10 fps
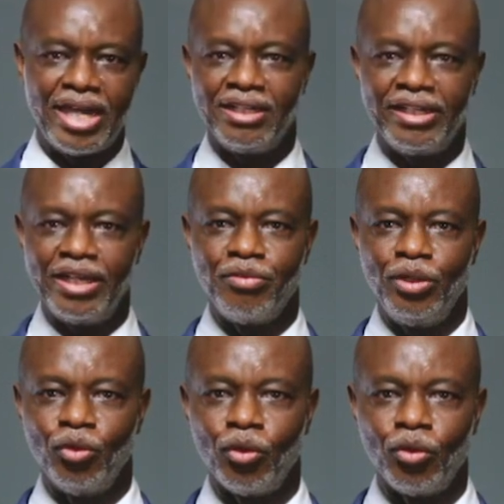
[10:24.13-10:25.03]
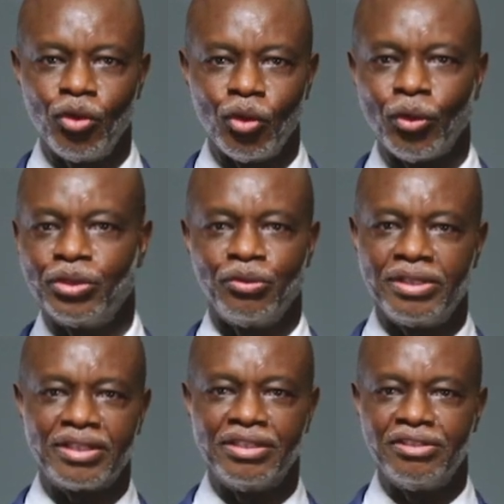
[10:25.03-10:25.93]
I did not even know what
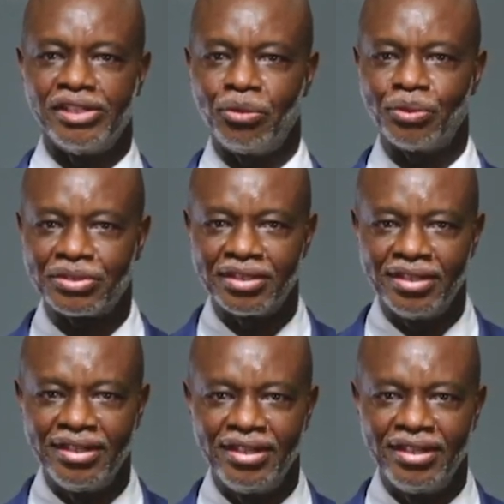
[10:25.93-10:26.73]
geodetic engineering was.